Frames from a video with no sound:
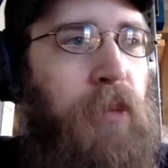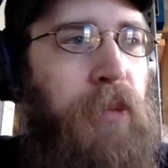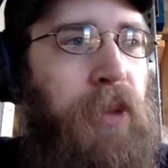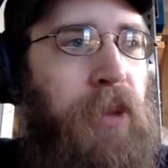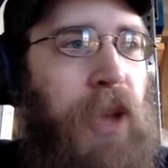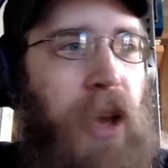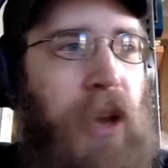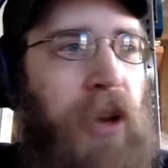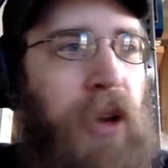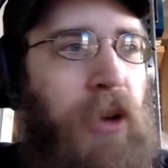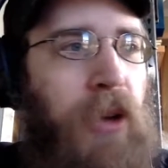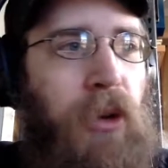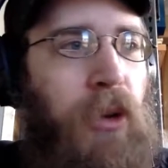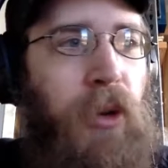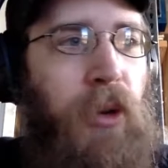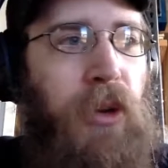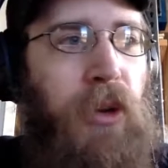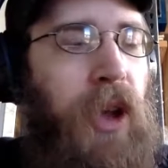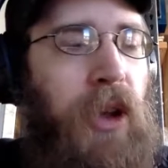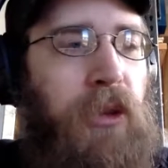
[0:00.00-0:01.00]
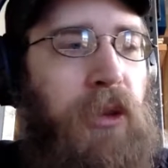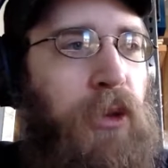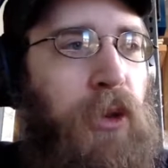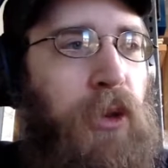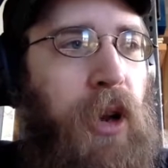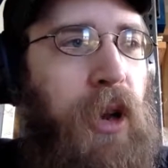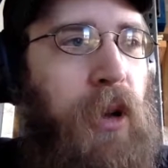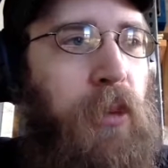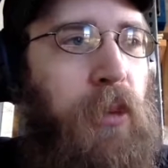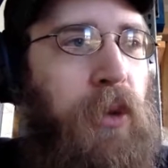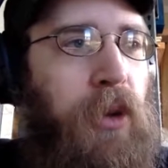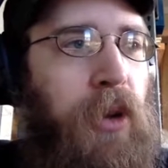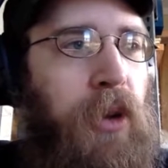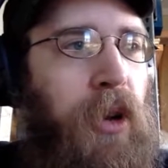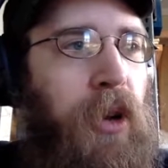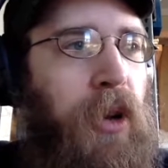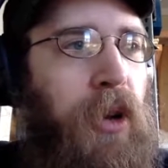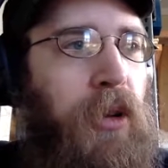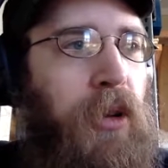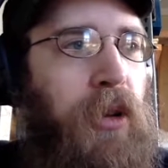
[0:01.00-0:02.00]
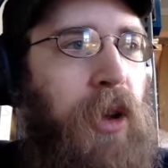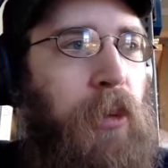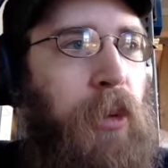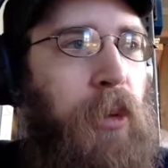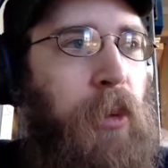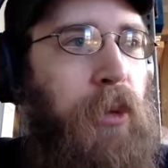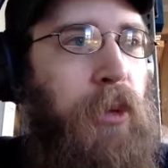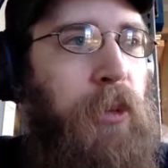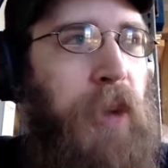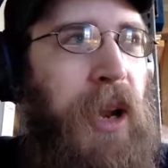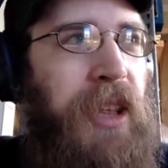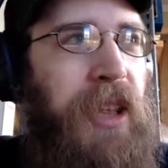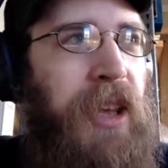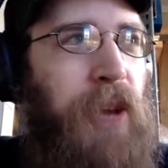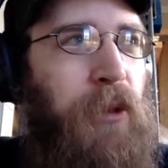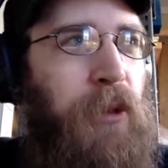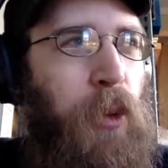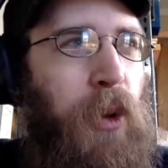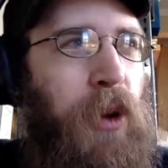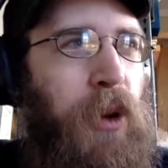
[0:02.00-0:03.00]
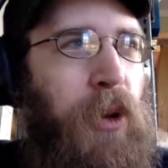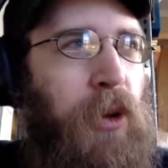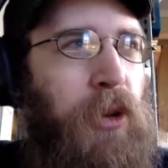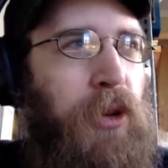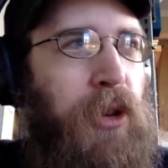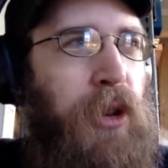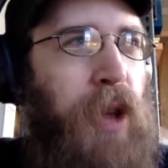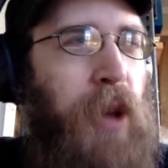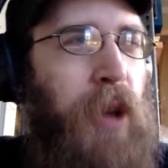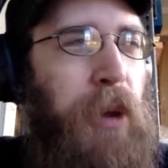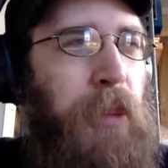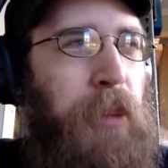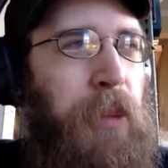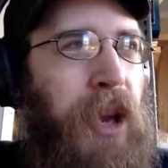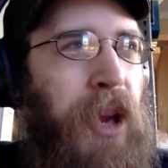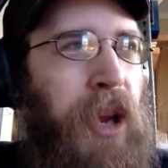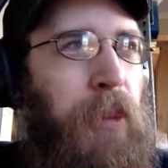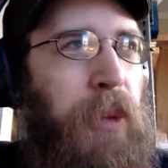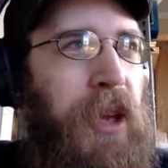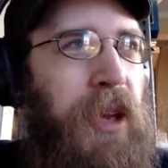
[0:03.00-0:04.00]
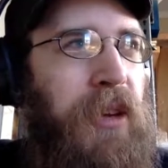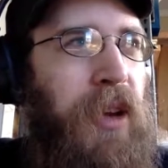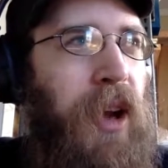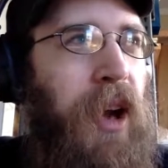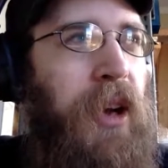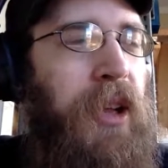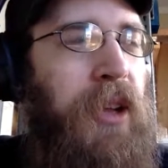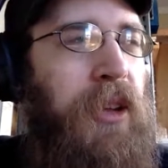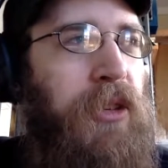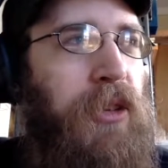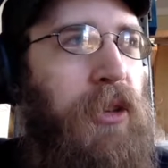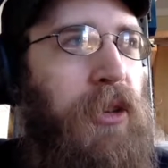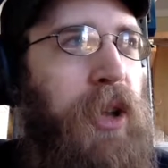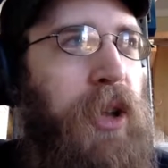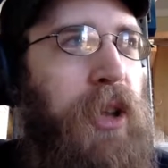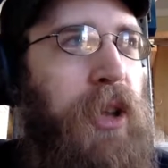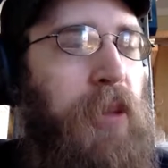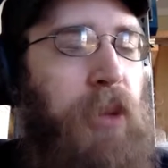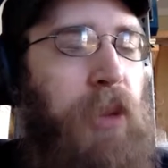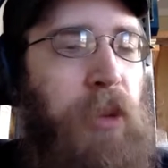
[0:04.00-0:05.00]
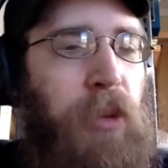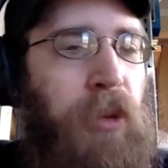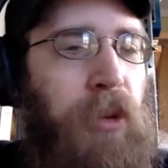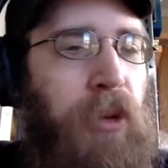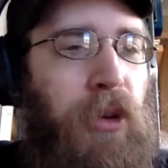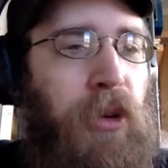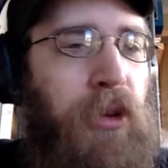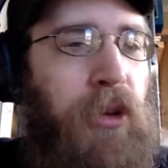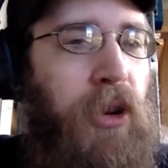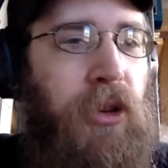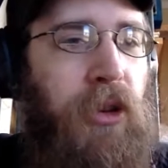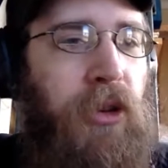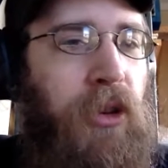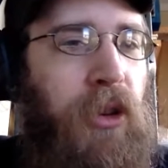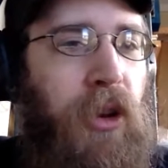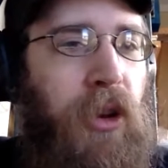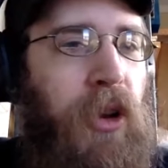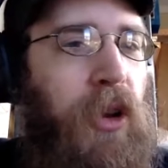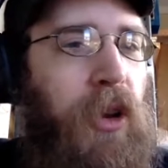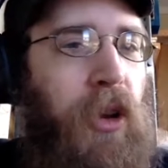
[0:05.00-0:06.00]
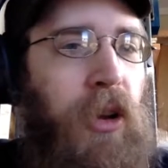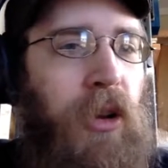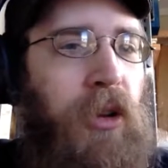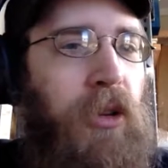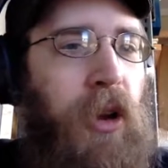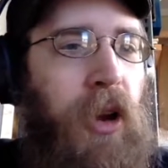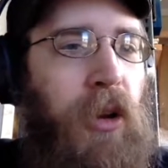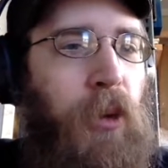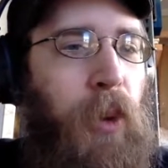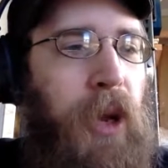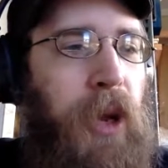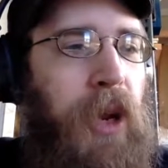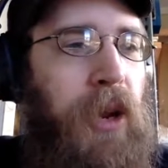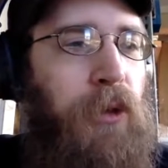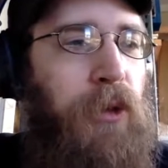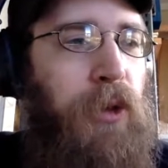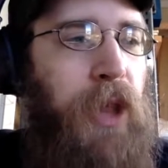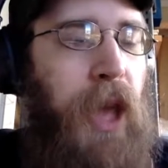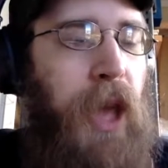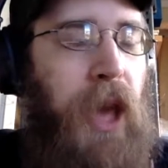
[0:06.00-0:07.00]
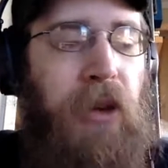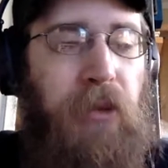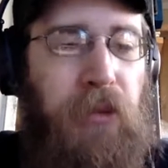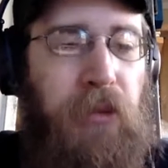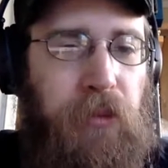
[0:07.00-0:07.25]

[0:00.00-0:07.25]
Yeah, no one's asked for named type parameters. I mean, I think everyone knows that might be coming in Dotty, so I think people are just kind of waiting for that.